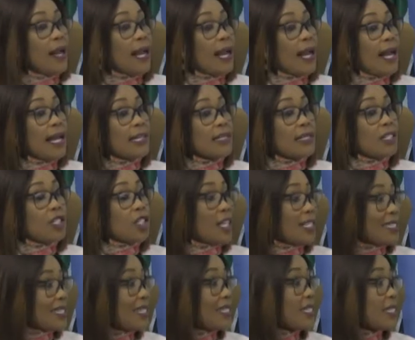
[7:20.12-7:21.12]
as a
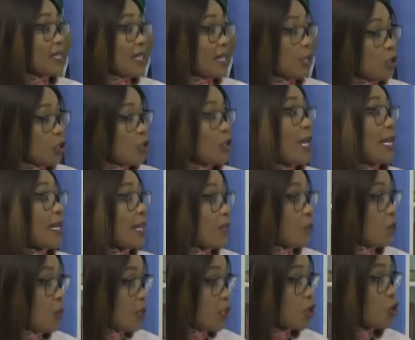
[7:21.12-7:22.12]
chartered secretary and
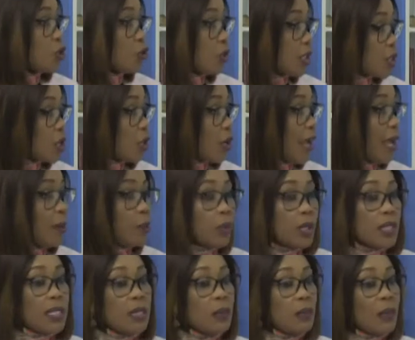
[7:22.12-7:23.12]
administrator. I
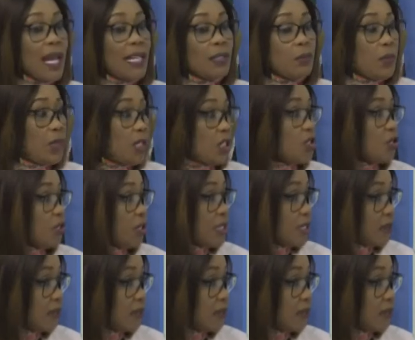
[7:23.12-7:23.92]
brought in my administrative